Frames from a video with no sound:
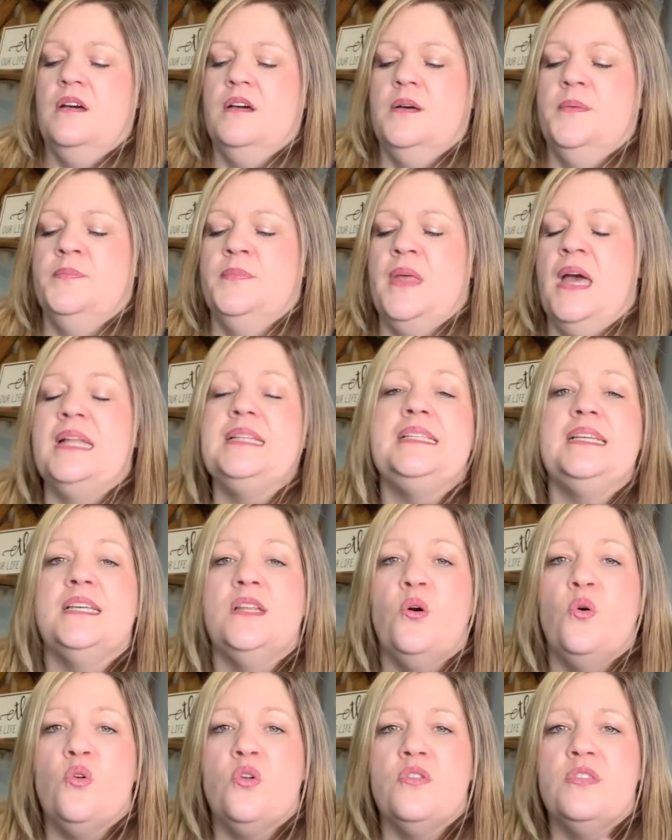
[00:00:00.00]
I
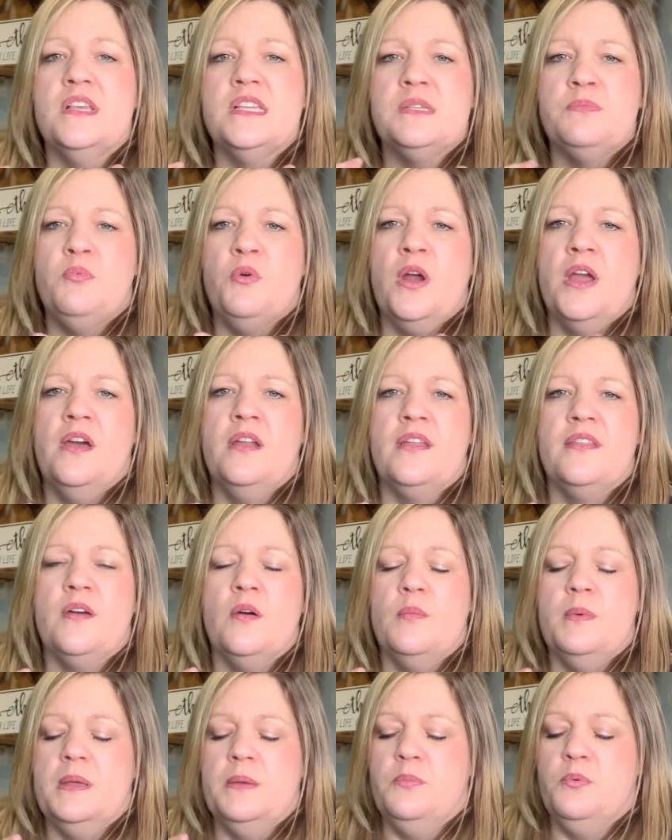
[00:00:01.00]
did order this brown. I
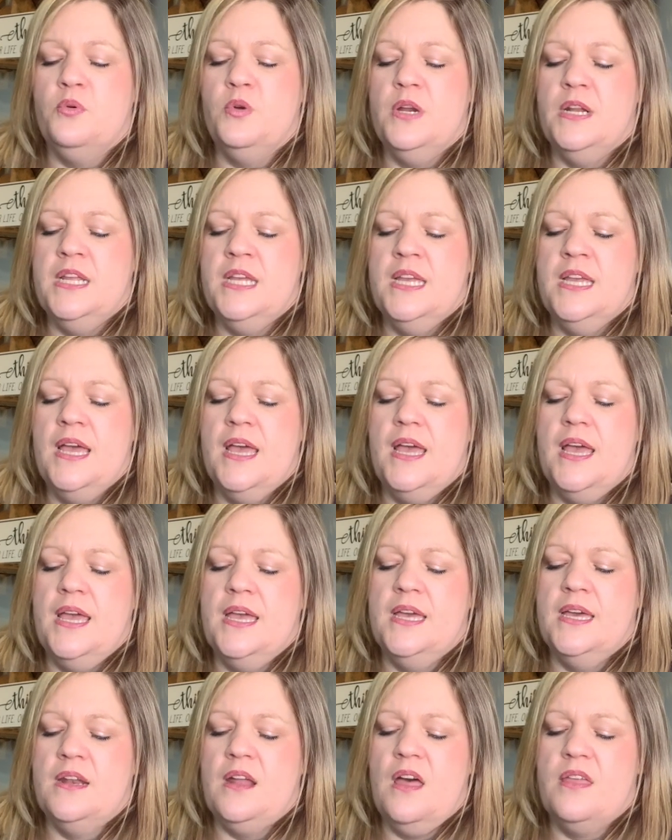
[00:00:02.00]
thought it would be pretty,
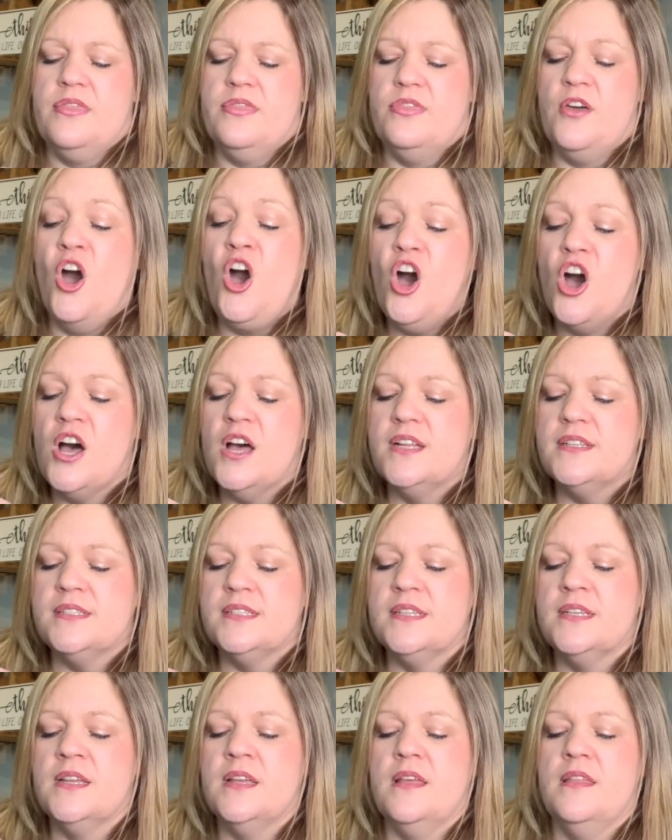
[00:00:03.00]
and I
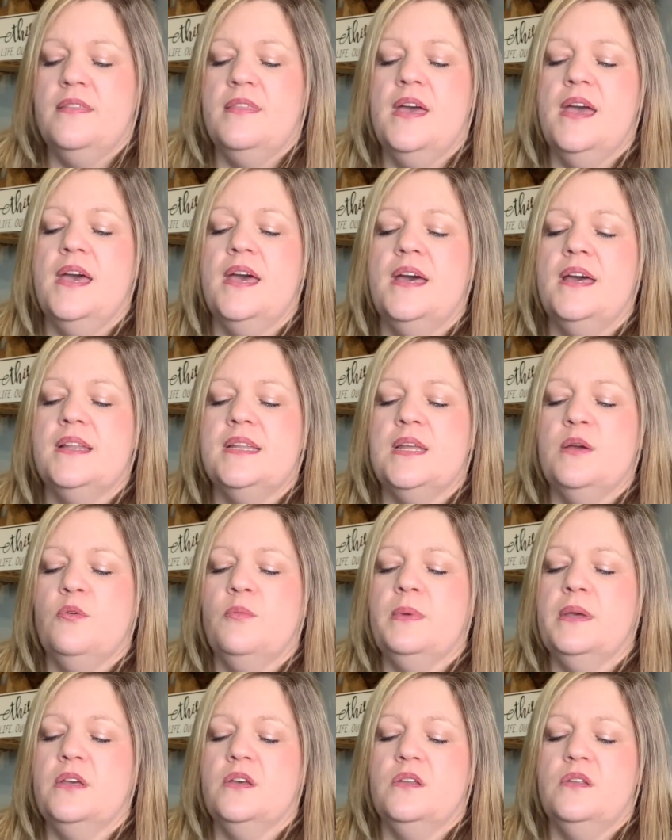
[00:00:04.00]
thought that
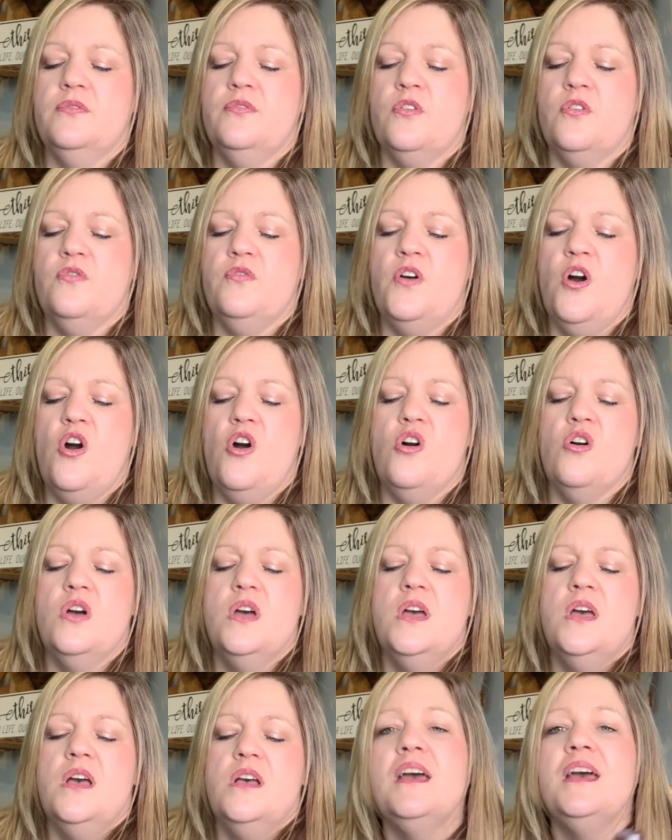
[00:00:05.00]
it would be good for
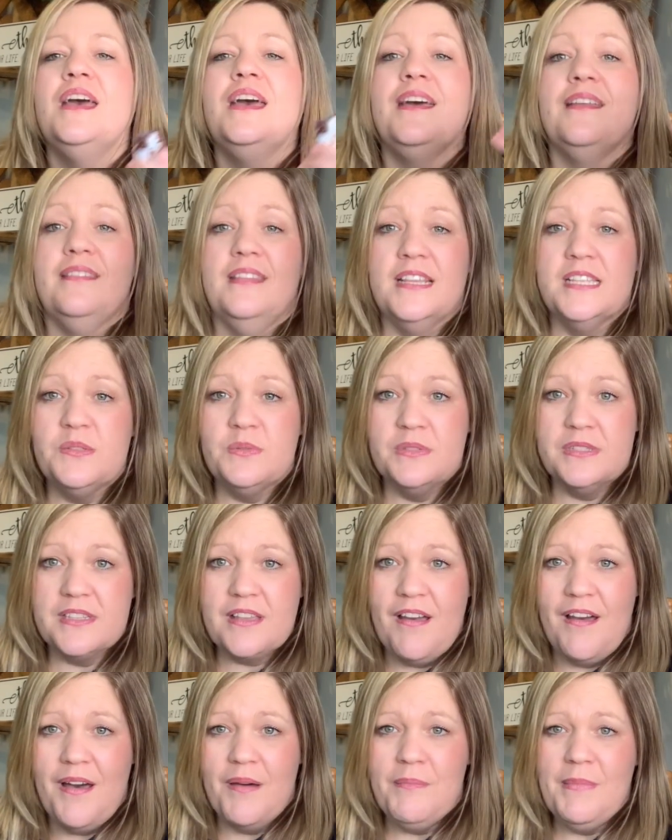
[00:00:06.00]
fall. This
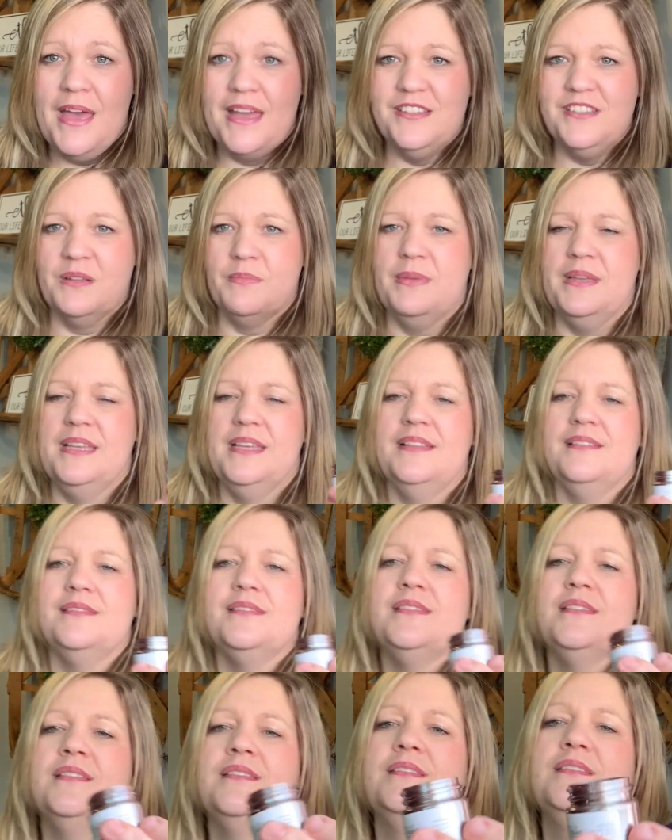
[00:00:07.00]
one's called Magic
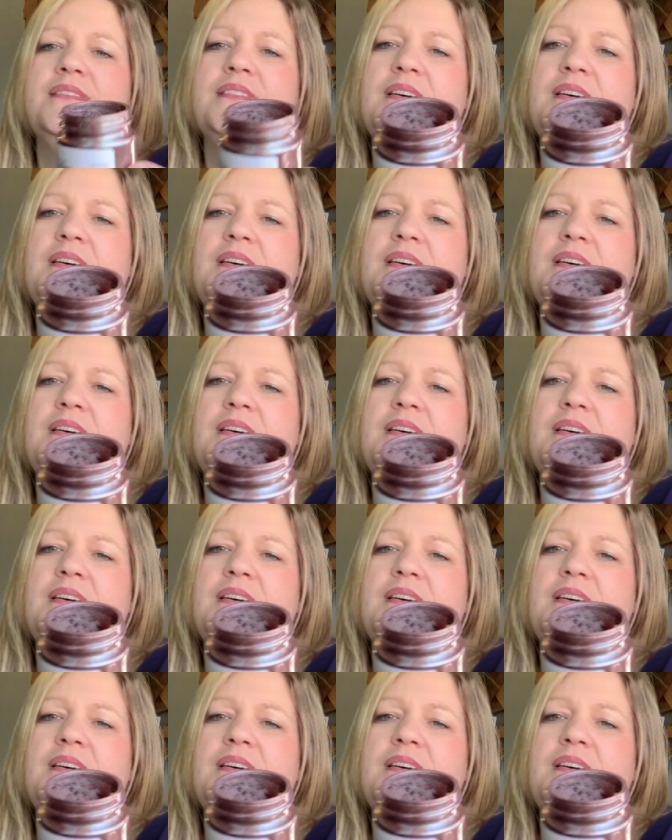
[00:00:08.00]
Beans.